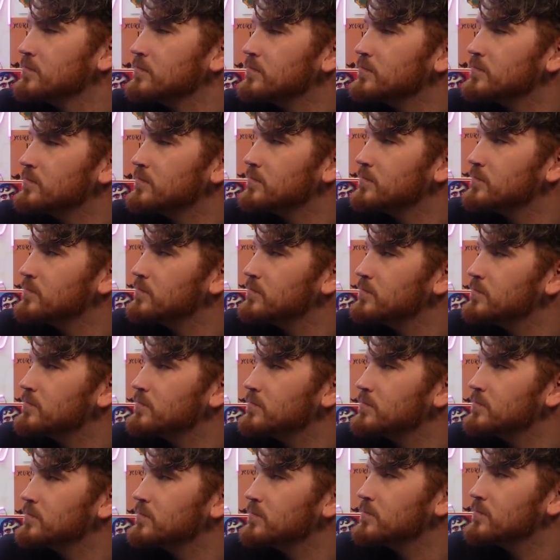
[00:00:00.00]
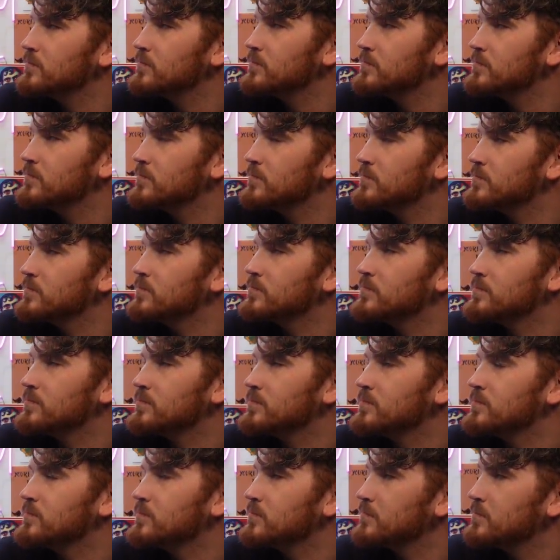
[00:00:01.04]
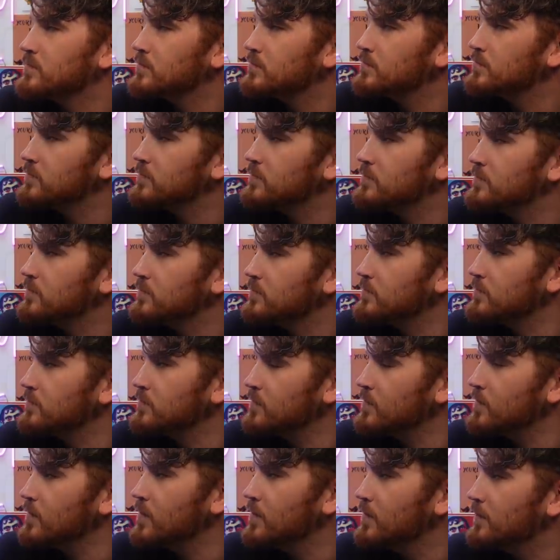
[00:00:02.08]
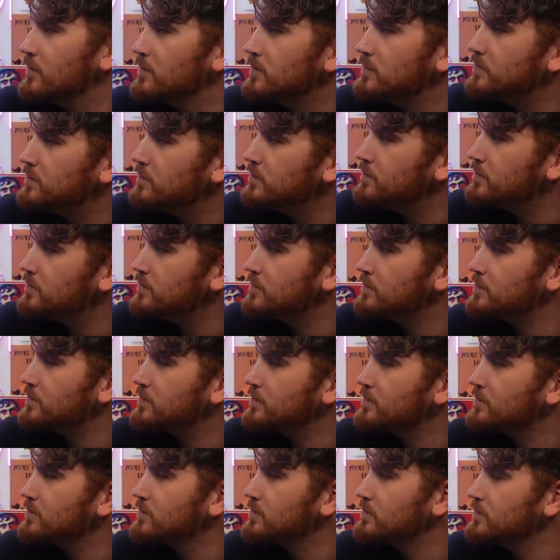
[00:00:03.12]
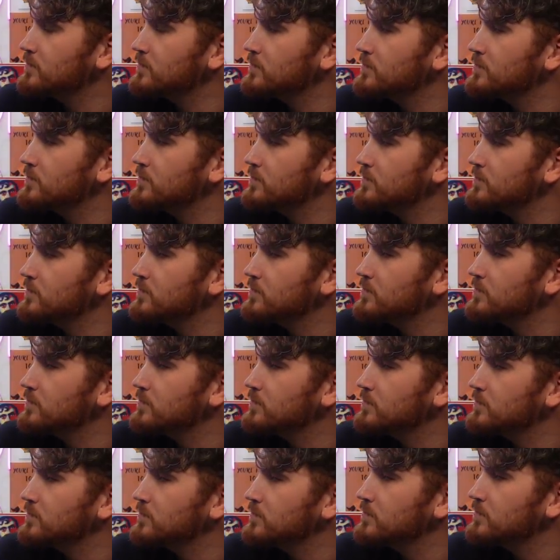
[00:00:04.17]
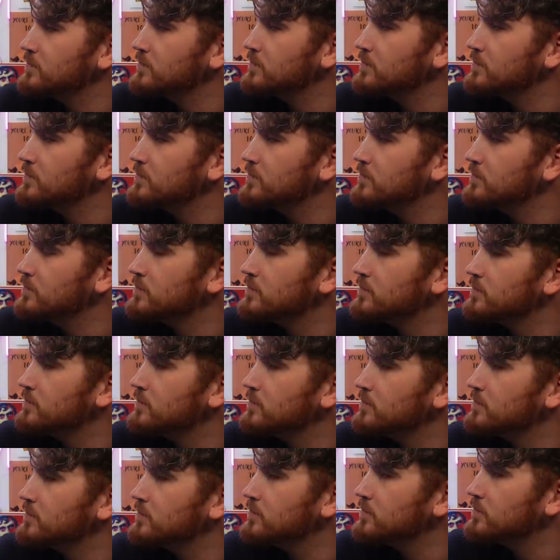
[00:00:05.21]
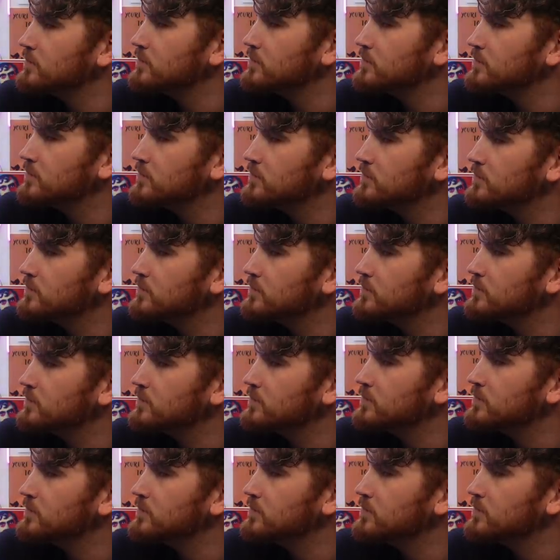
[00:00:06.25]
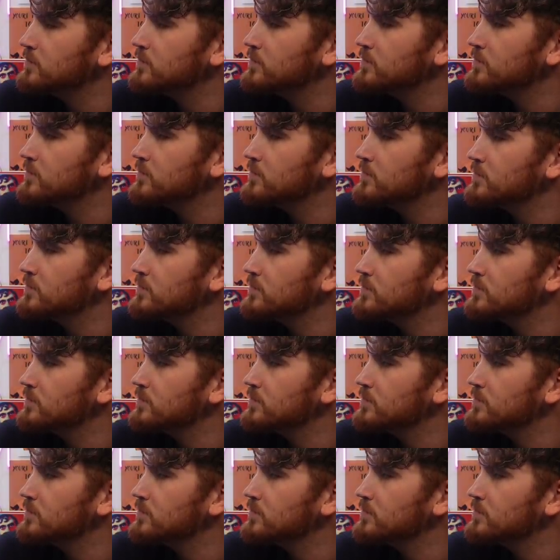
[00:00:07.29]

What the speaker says: (not speaking)